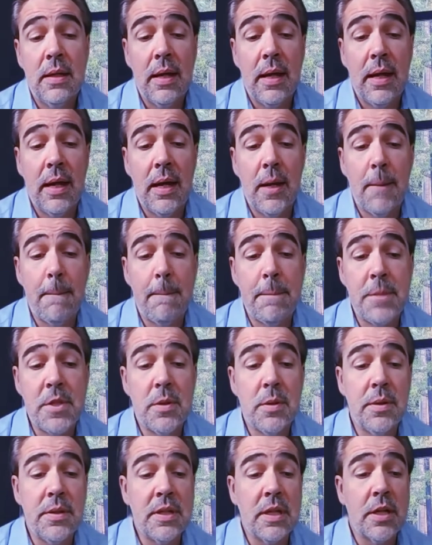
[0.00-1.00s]
Um, you
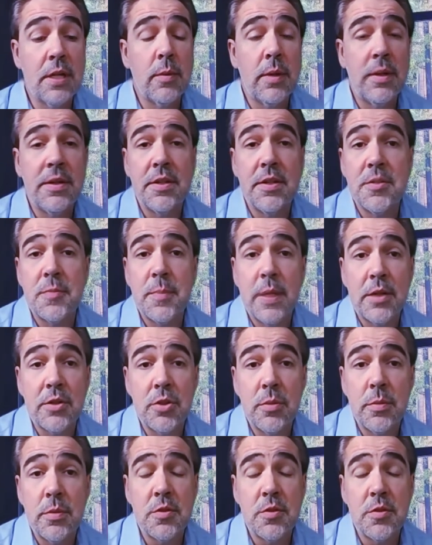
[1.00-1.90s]
know, at the other end of the spectrum,